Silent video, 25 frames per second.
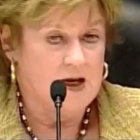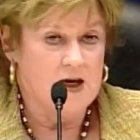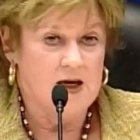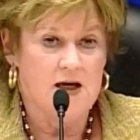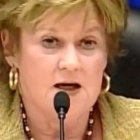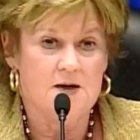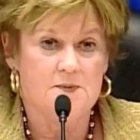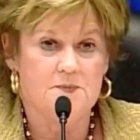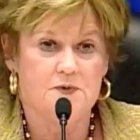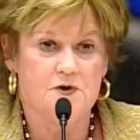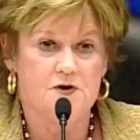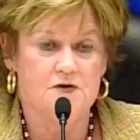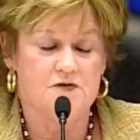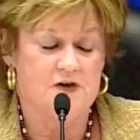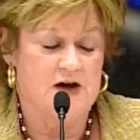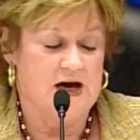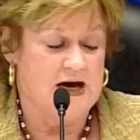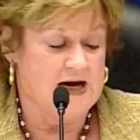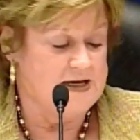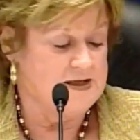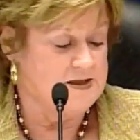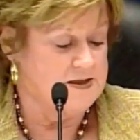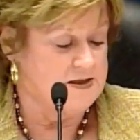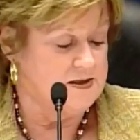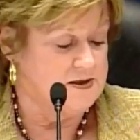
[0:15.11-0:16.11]
It
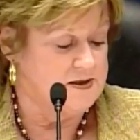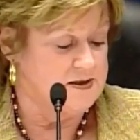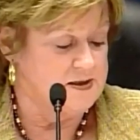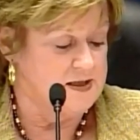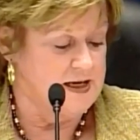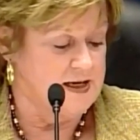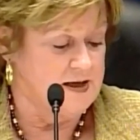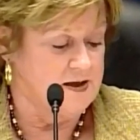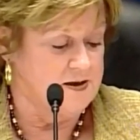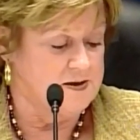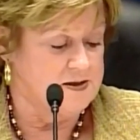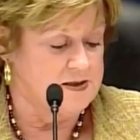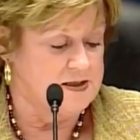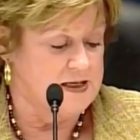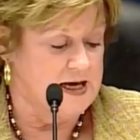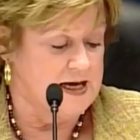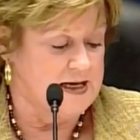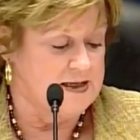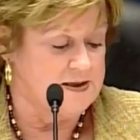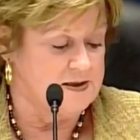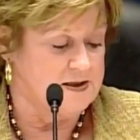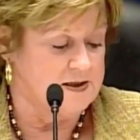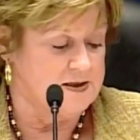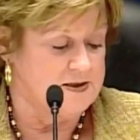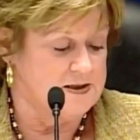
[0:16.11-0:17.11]
provides a sales
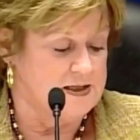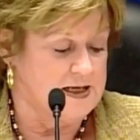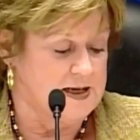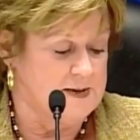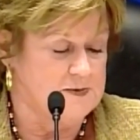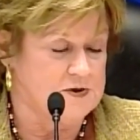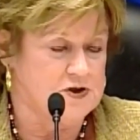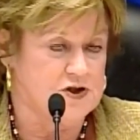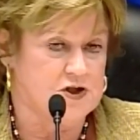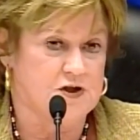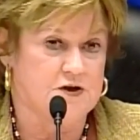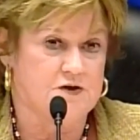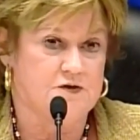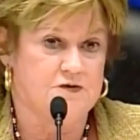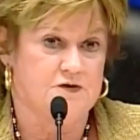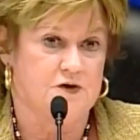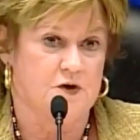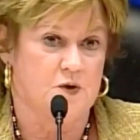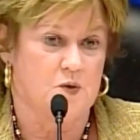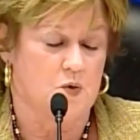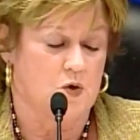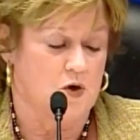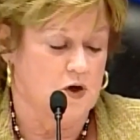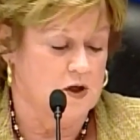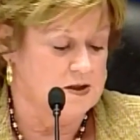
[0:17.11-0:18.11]
tax exemption for
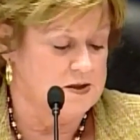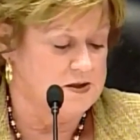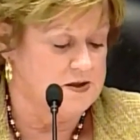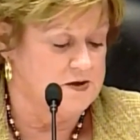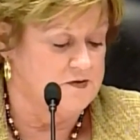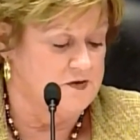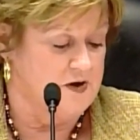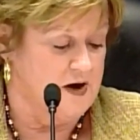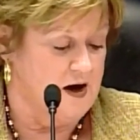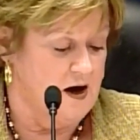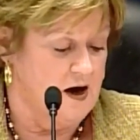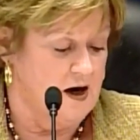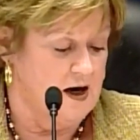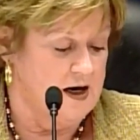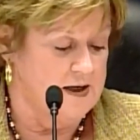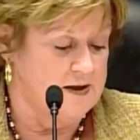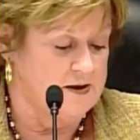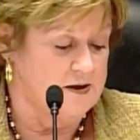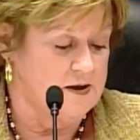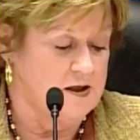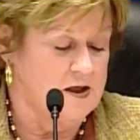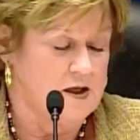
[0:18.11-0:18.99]
works of art